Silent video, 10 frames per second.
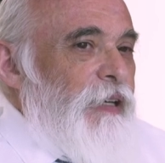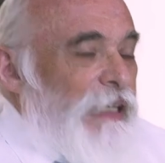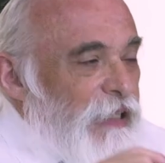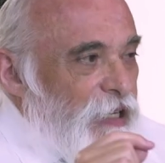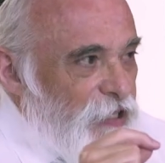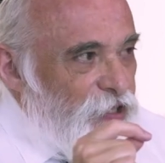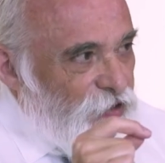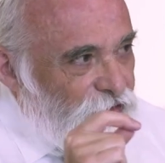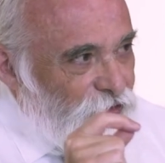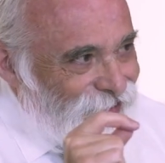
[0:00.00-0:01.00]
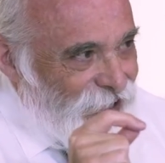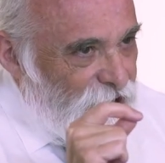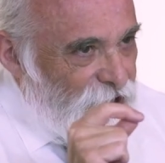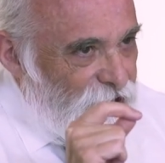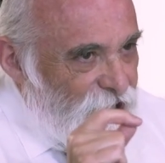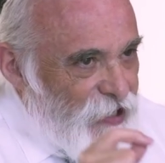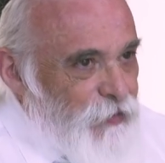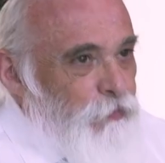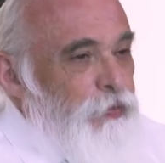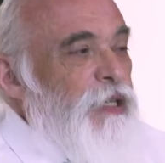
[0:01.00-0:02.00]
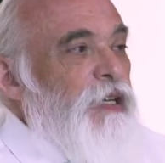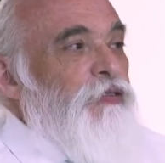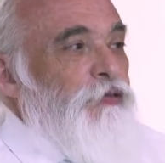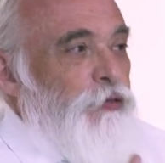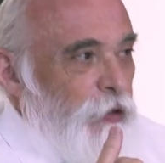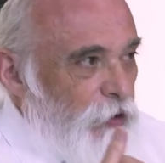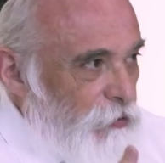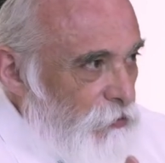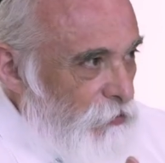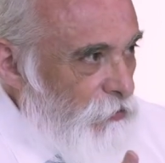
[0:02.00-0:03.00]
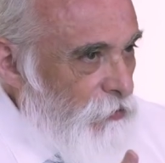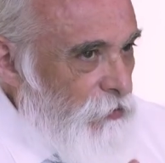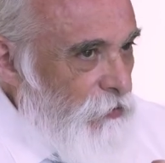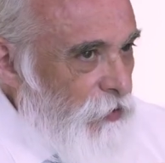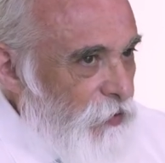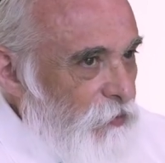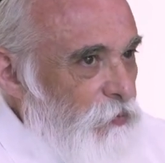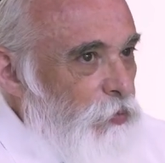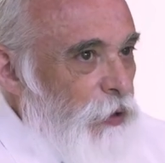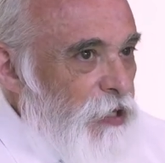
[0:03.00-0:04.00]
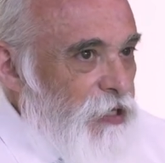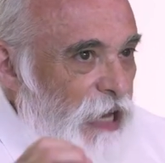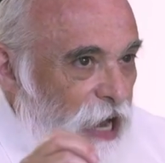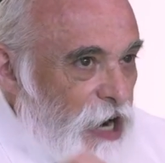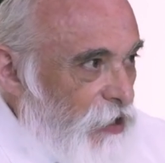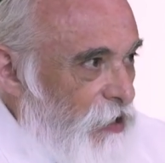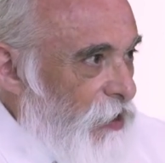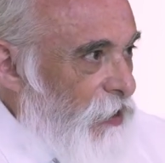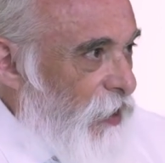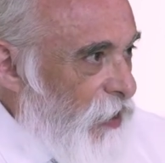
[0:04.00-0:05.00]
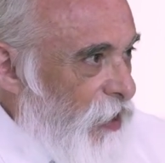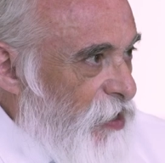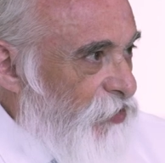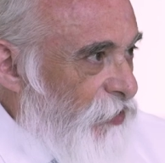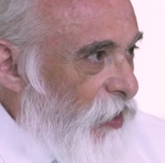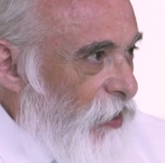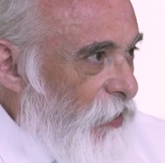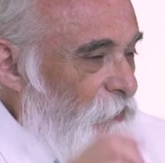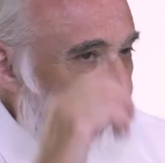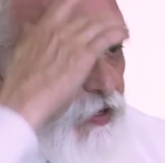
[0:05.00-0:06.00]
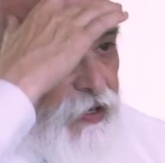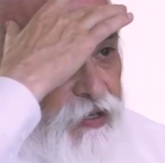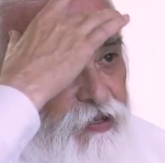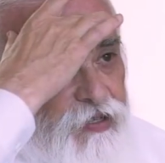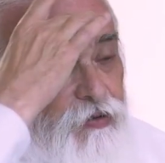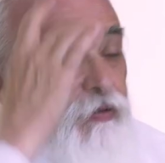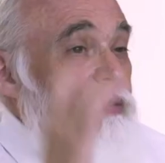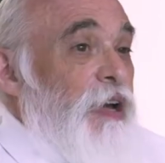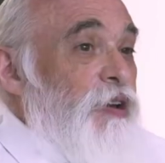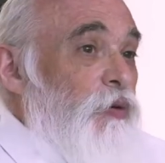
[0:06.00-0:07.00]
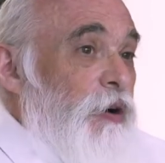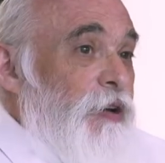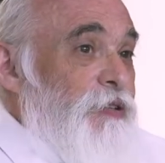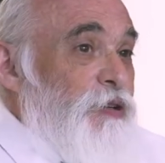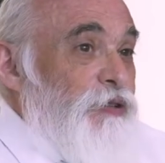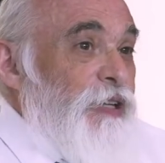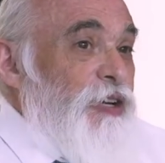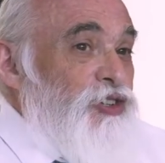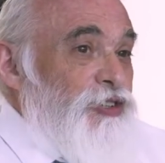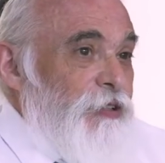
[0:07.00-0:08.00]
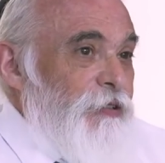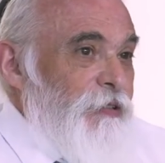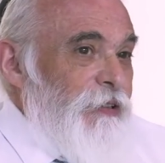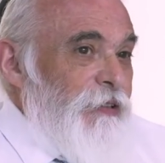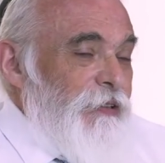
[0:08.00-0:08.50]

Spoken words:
it isn't flying, it's being flown, but it's acting like it's flying. So likewise, creation